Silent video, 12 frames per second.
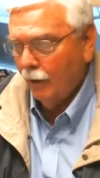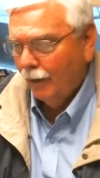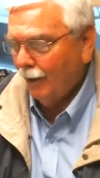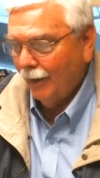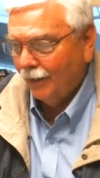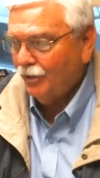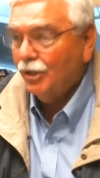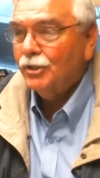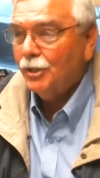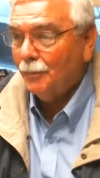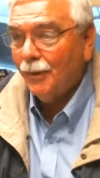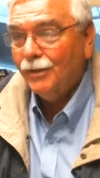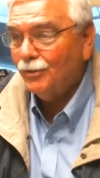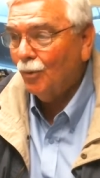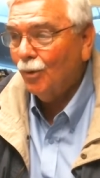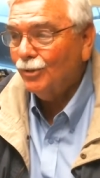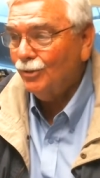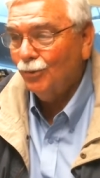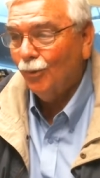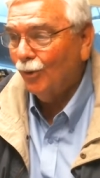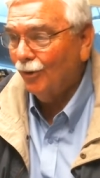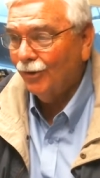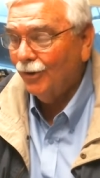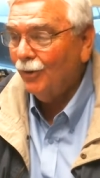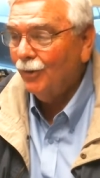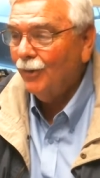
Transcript: It just depends on what you want to do.